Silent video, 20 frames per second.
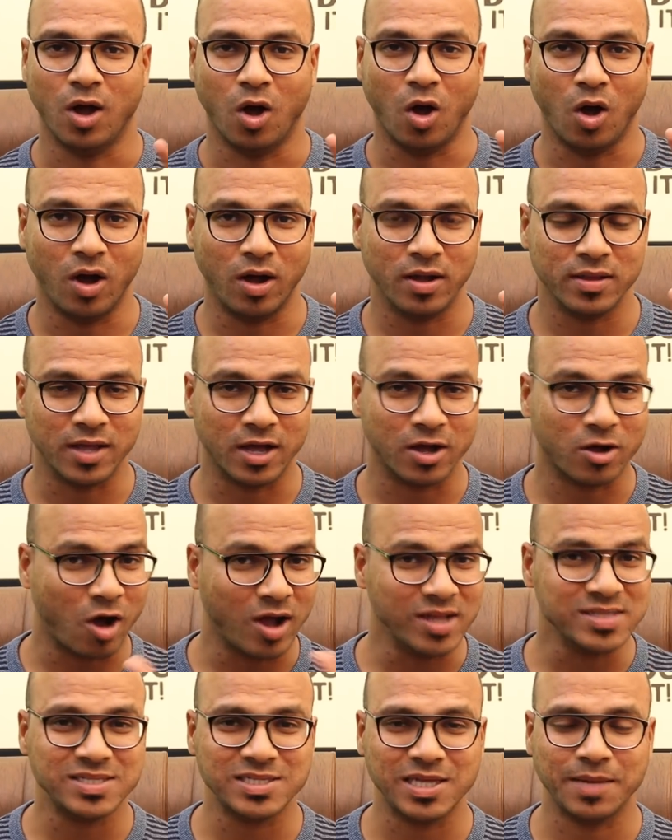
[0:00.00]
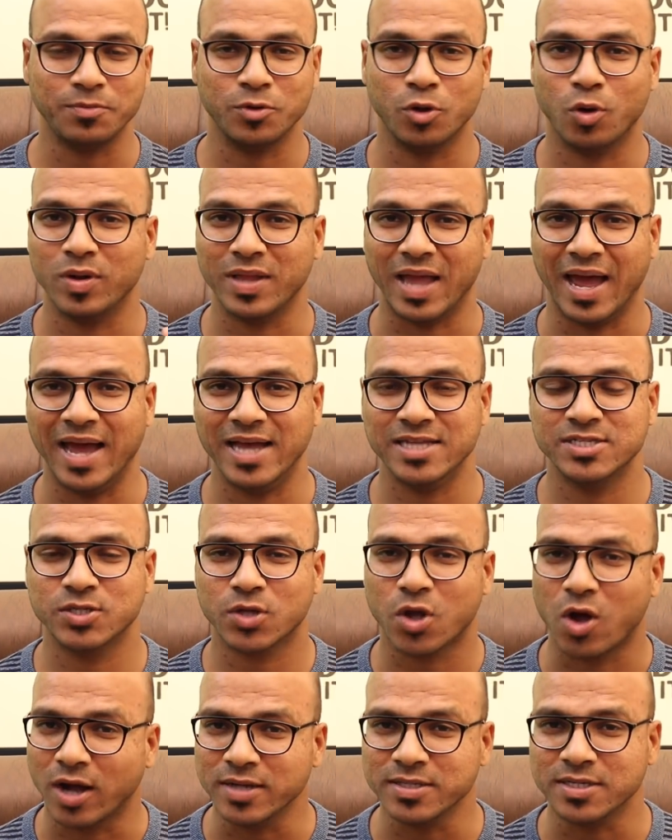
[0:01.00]
a concept known as
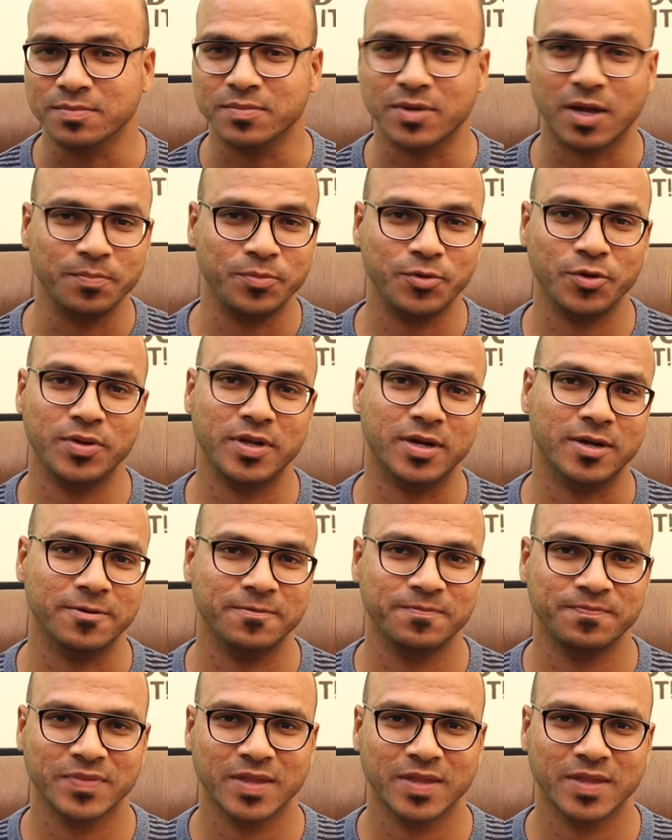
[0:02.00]
quantum computer.